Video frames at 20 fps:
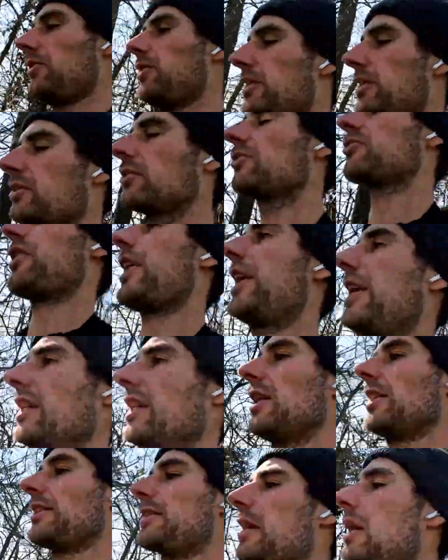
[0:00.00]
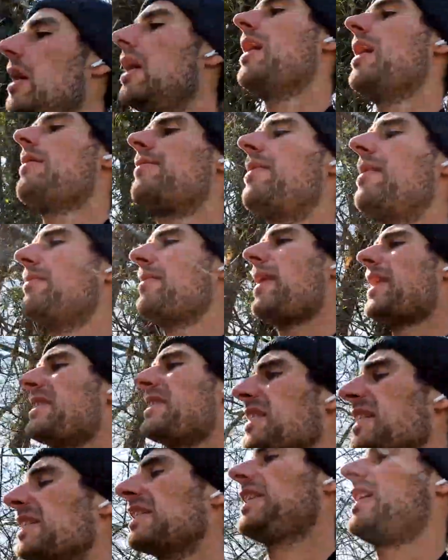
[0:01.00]
you need to train a lot. But
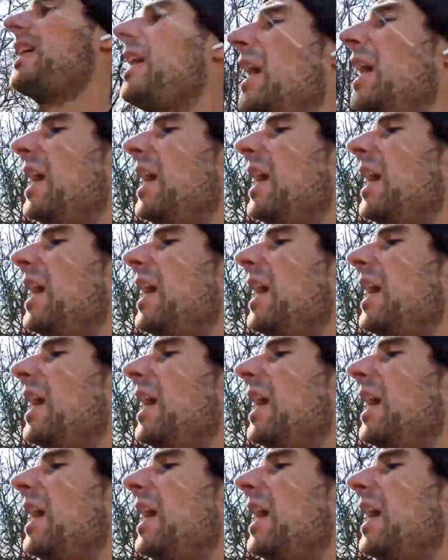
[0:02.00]
mentally,